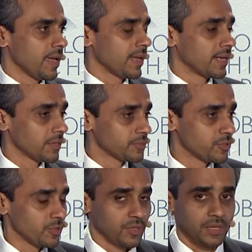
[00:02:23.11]
and helps
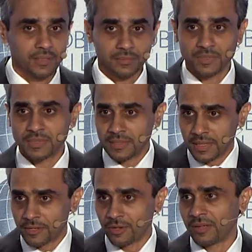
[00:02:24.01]
you
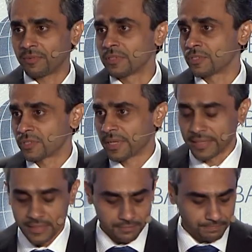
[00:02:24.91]
in your level in
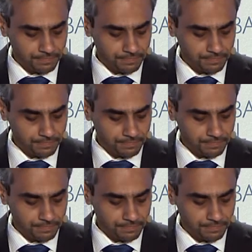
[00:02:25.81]
society.